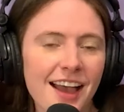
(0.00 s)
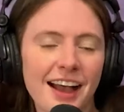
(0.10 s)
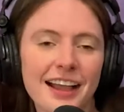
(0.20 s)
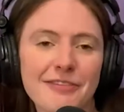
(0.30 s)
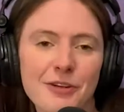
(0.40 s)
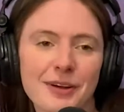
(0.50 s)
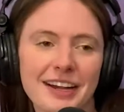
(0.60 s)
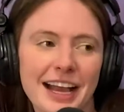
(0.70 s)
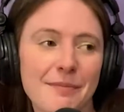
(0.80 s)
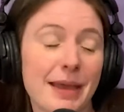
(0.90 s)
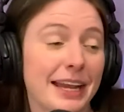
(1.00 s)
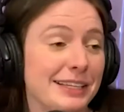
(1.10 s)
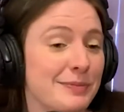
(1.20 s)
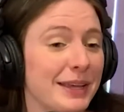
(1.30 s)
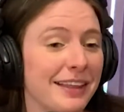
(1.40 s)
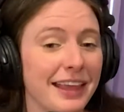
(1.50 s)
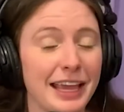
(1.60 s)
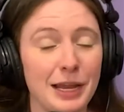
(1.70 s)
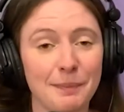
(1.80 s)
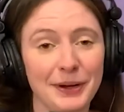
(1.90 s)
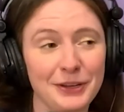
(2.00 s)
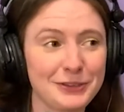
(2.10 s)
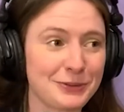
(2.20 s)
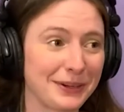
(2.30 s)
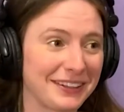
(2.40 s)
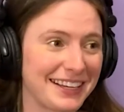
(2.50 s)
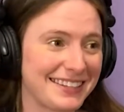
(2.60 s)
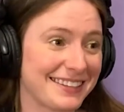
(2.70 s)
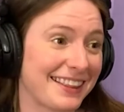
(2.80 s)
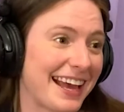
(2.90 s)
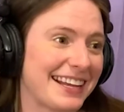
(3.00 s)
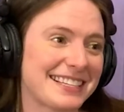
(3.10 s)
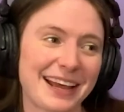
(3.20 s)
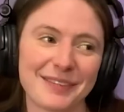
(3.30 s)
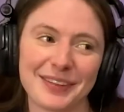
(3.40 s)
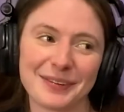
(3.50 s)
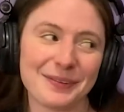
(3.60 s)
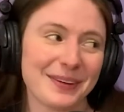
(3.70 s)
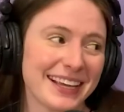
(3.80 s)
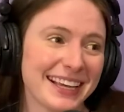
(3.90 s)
Hi everyone, I'm Maddie Smith, and per usual, it's that time of the week!